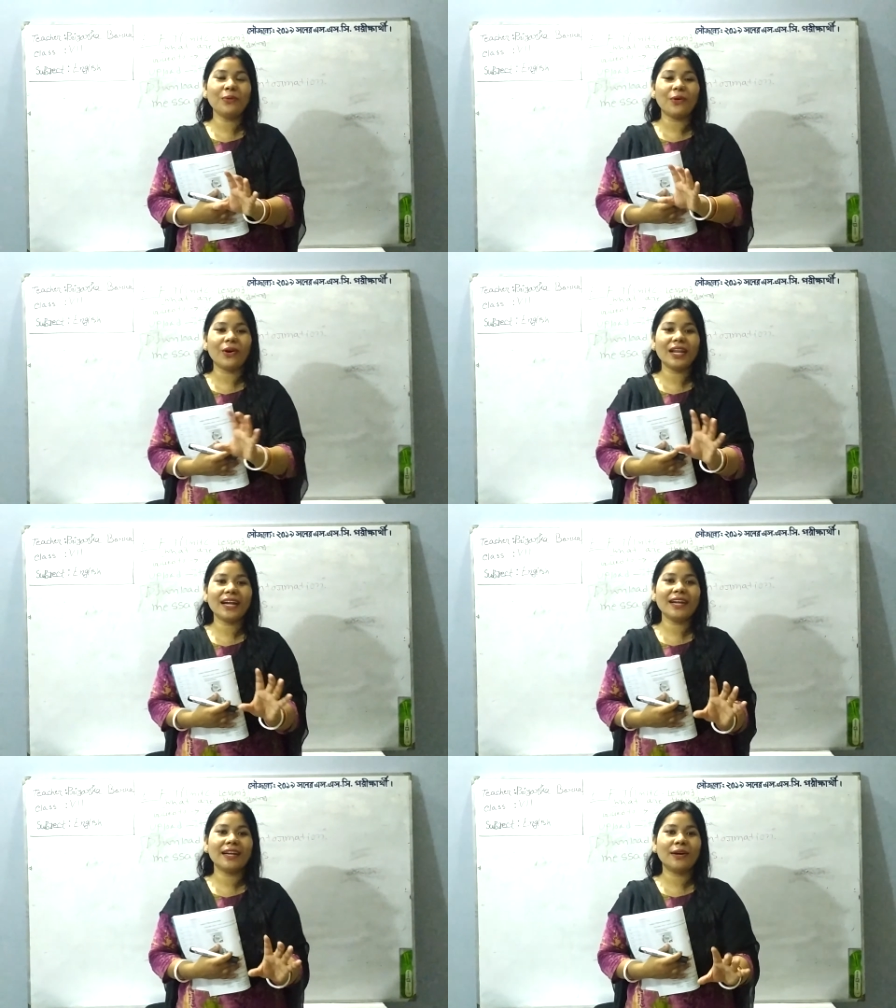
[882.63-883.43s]
all
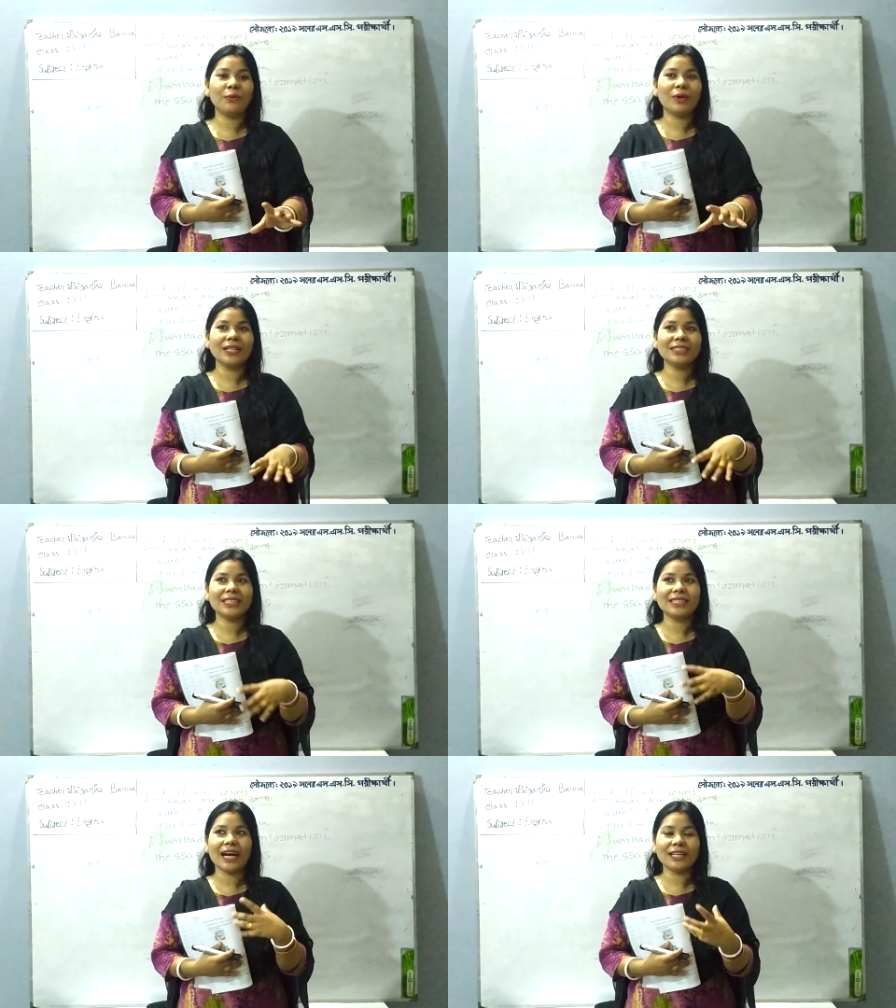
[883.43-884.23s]
are
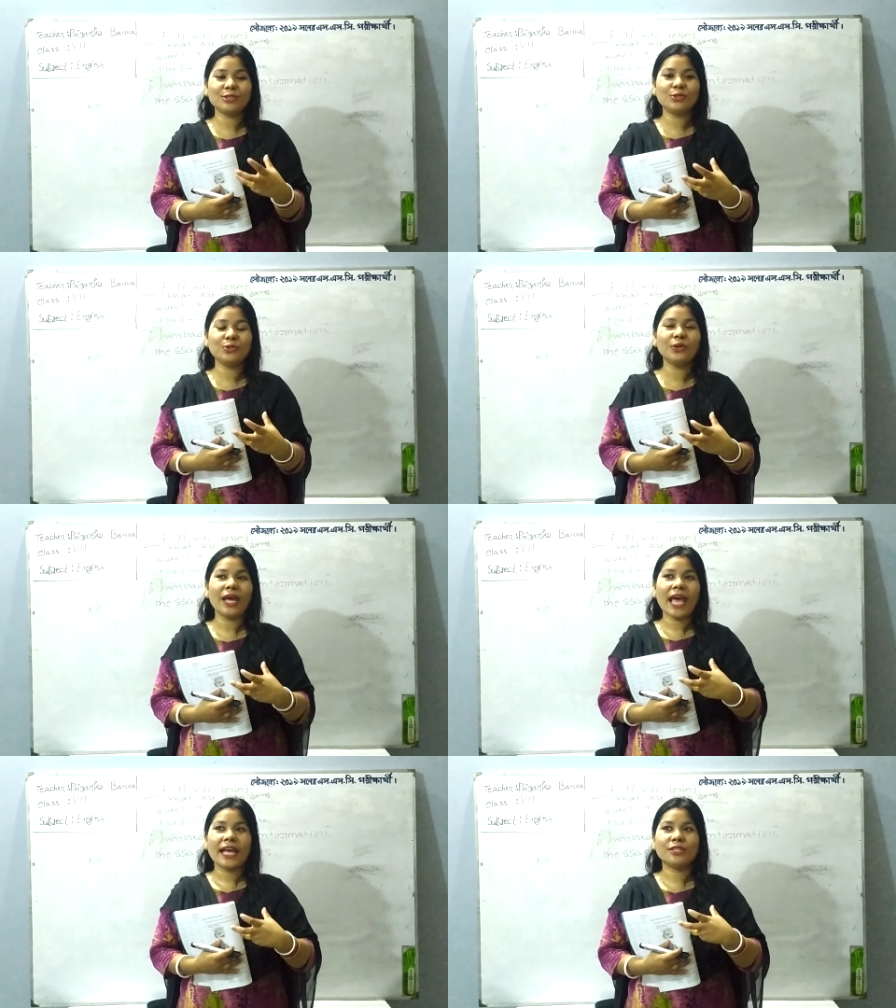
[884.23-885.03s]
wanted us to
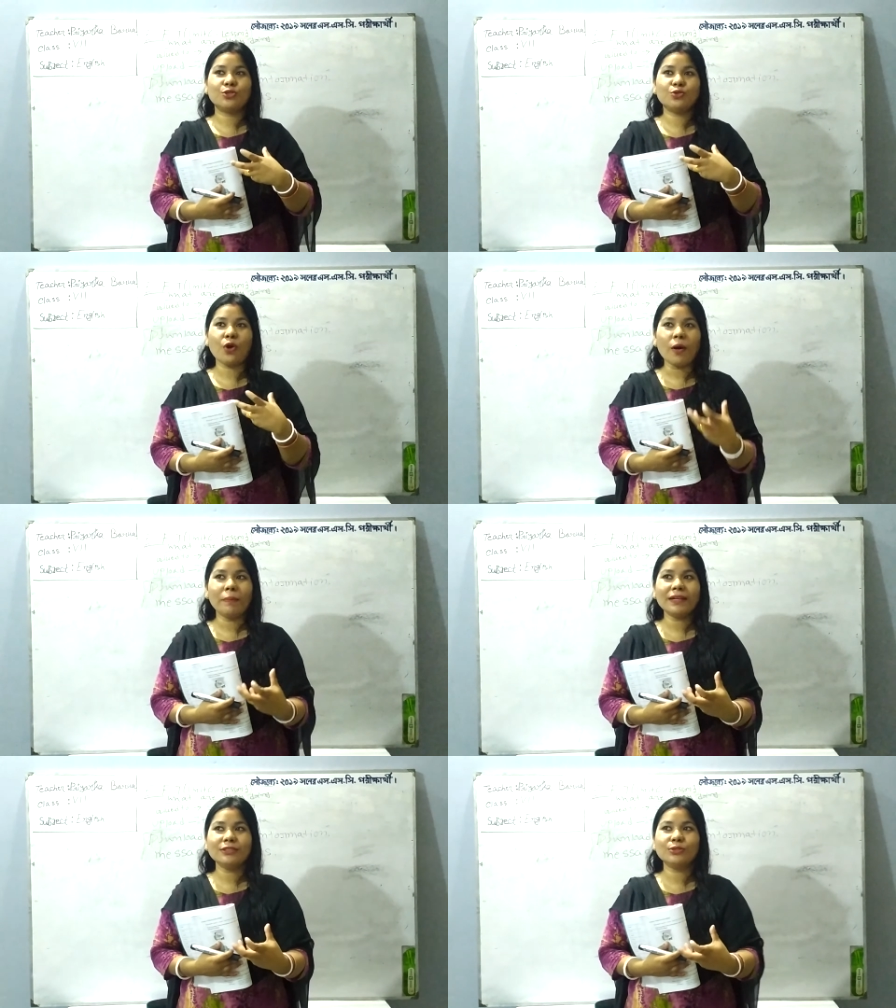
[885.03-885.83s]

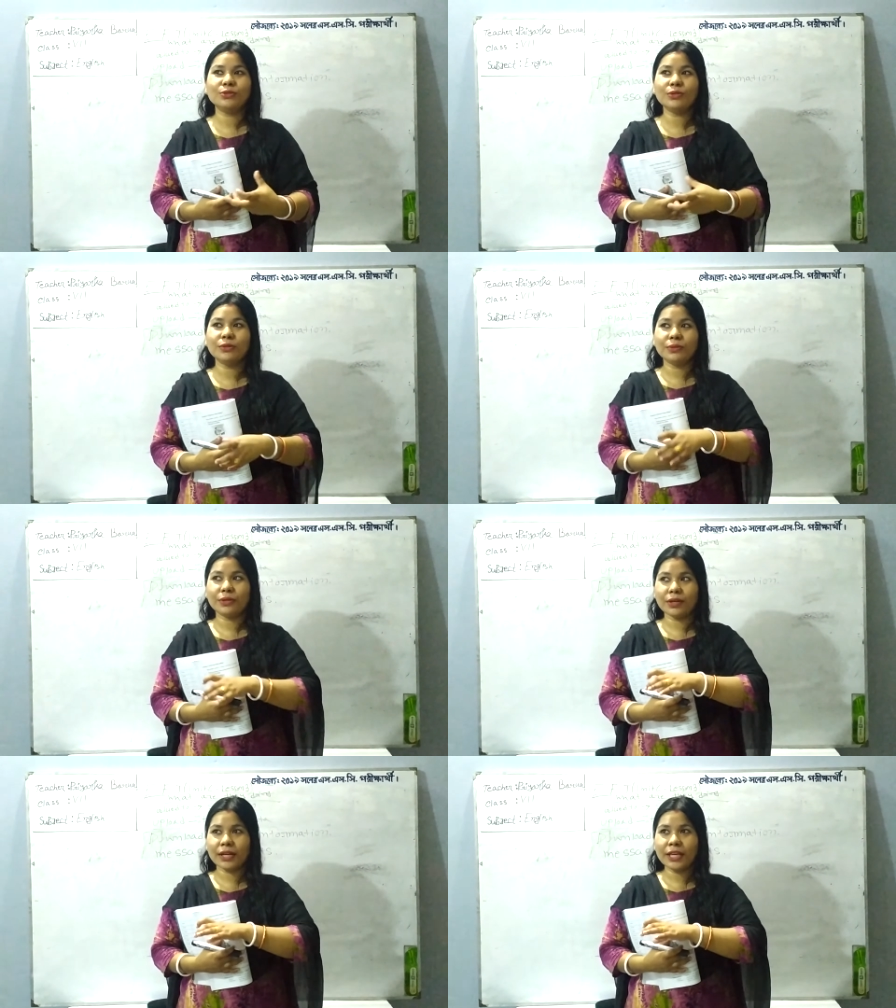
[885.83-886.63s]
stop us to
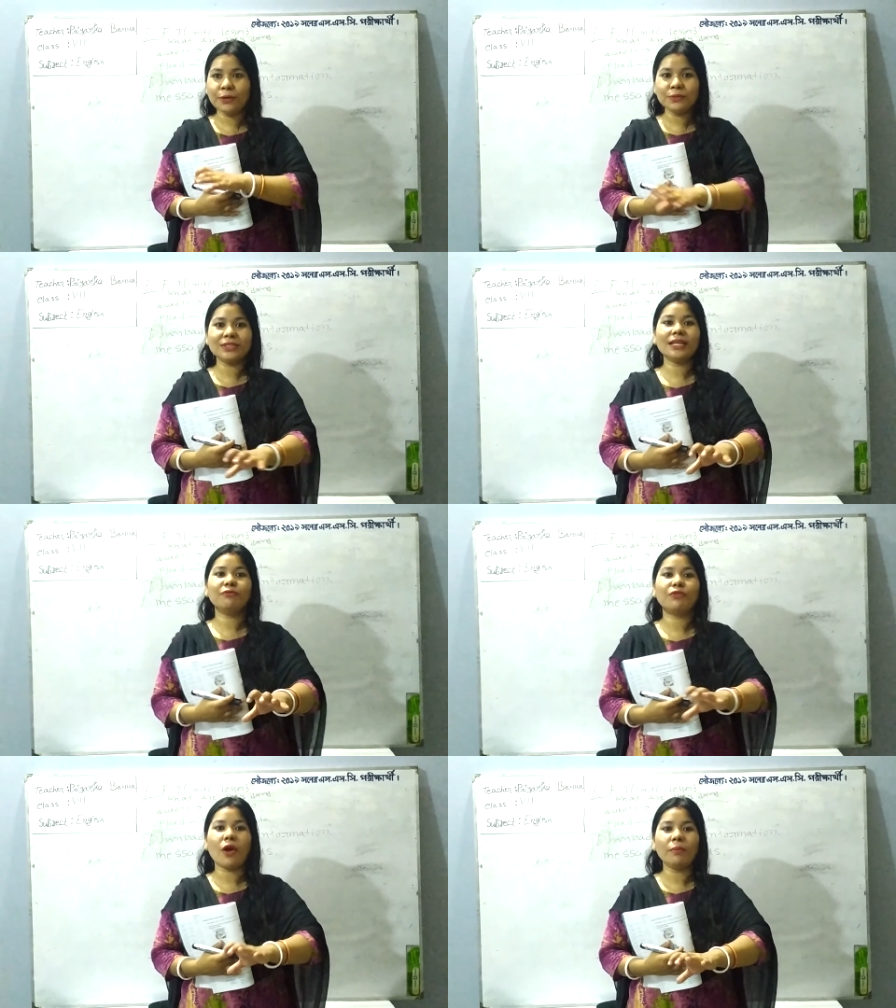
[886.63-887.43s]
use
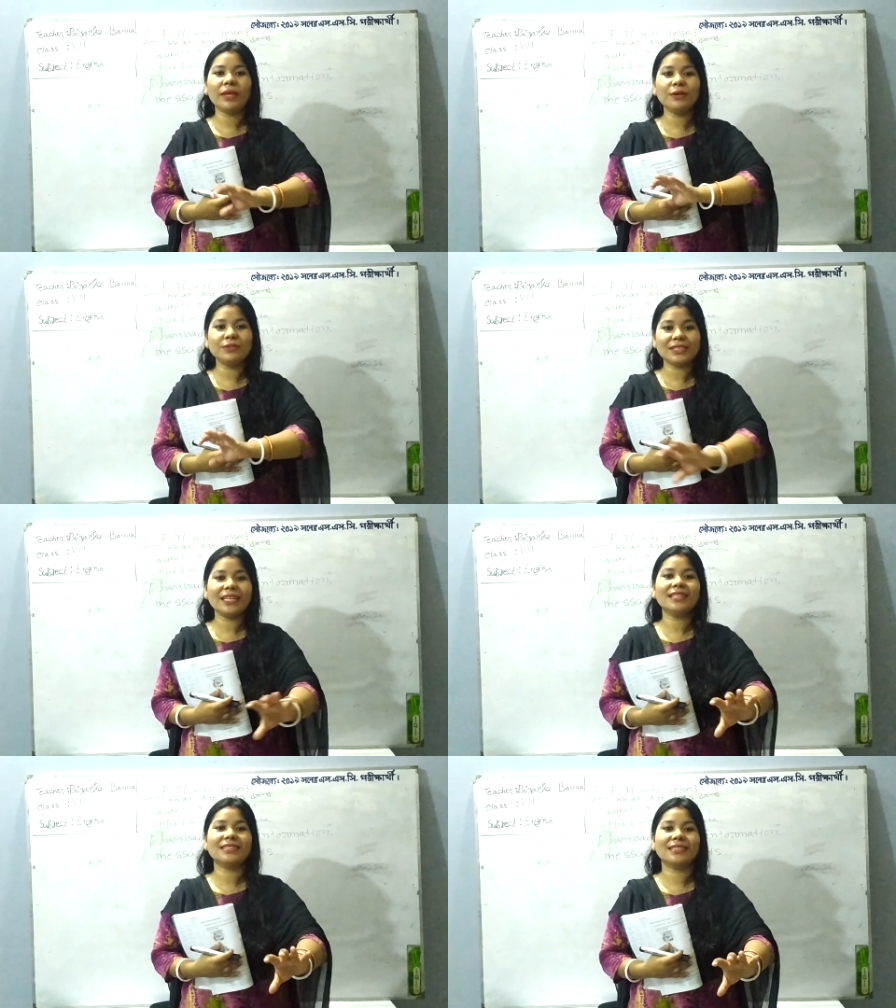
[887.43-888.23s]
it from
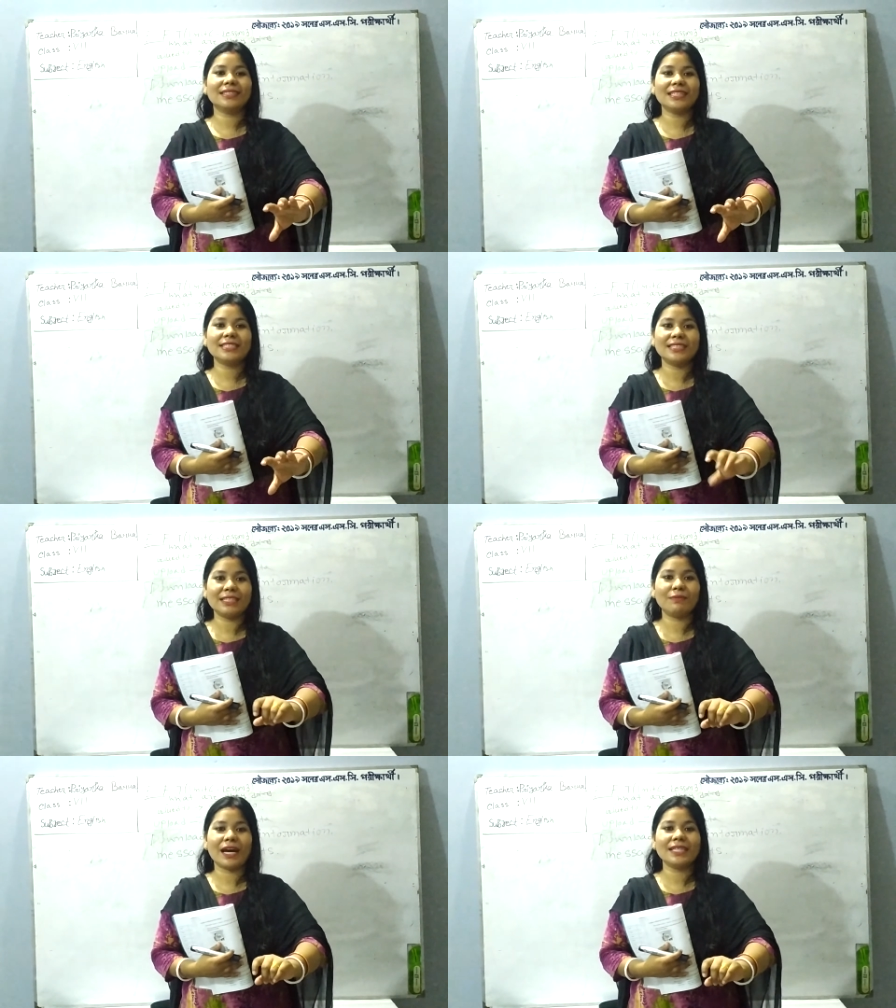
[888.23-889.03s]
using this
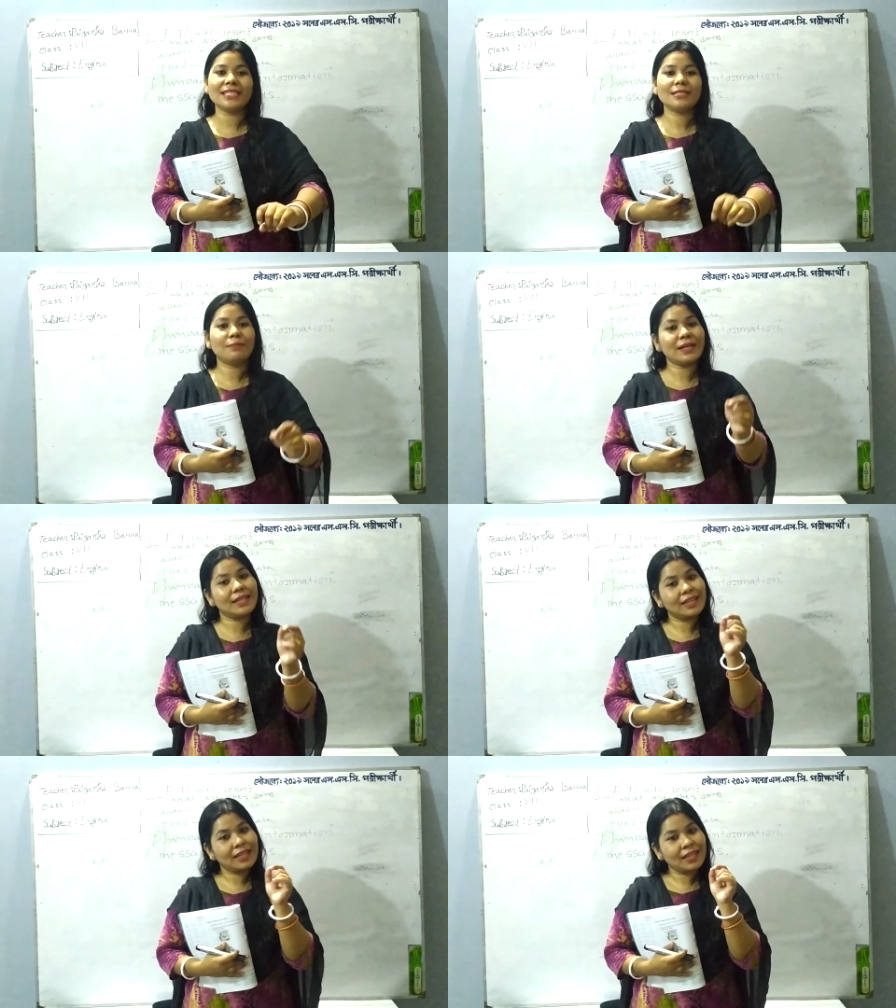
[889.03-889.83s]
devices, but